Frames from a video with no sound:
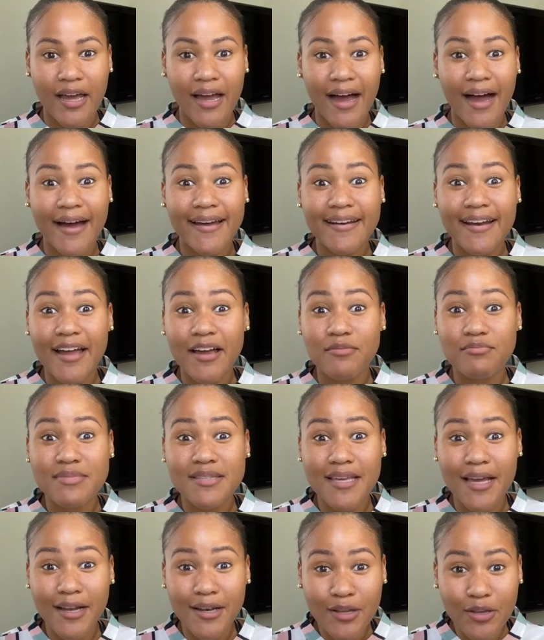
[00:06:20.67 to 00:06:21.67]
And I'm
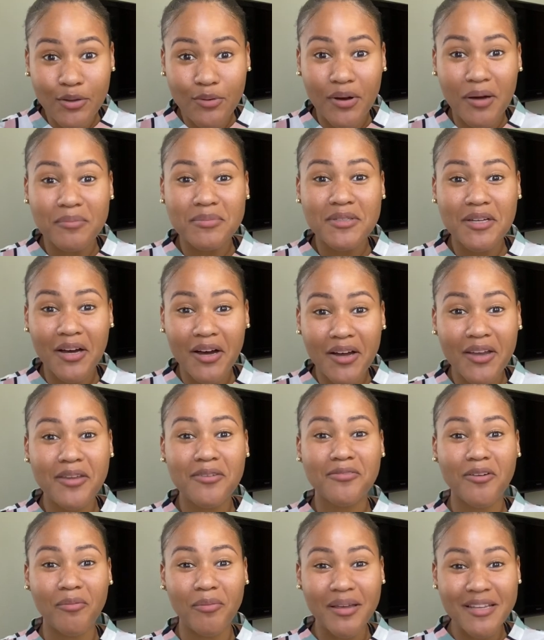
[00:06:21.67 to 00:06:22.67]
telling you, I'm talking
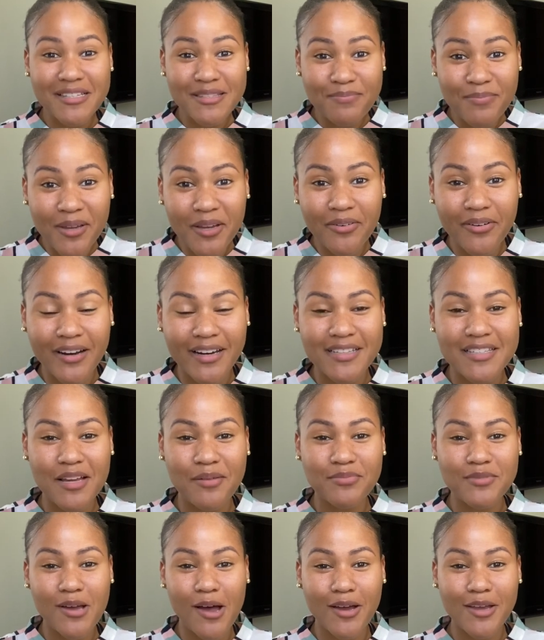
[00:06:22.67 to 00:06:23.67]
from experience. I'm
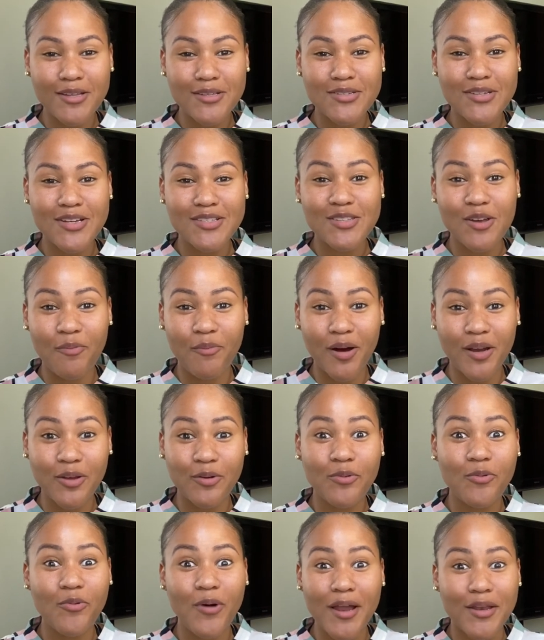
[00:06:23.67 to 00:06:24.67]
talking to you as somebody
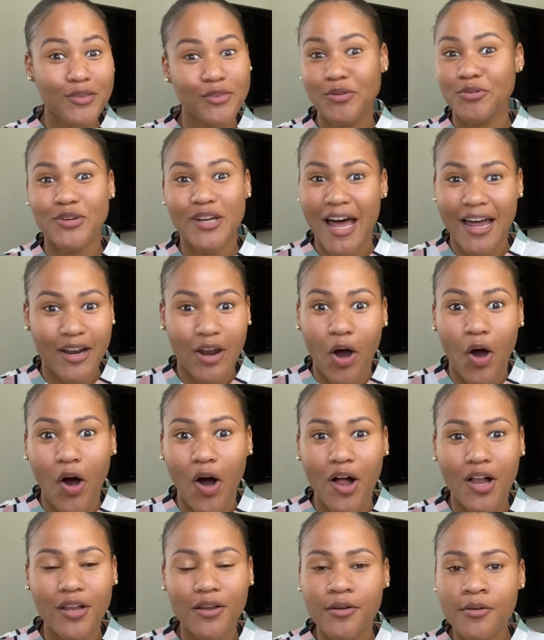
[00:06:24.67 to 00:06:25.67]
who went through that
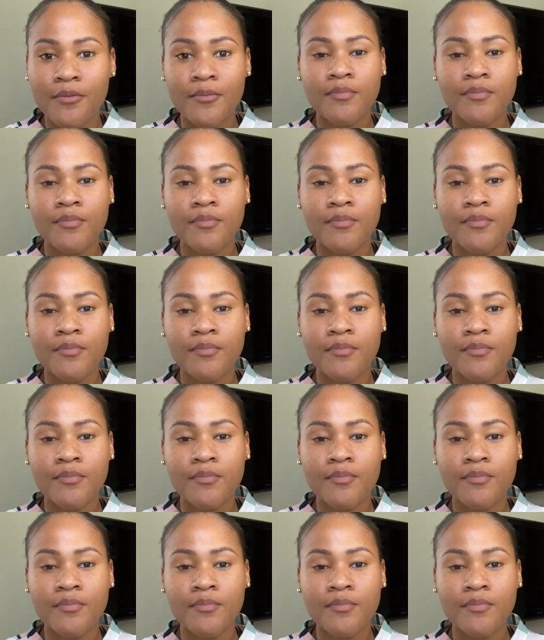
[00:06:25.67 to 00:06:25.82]
all.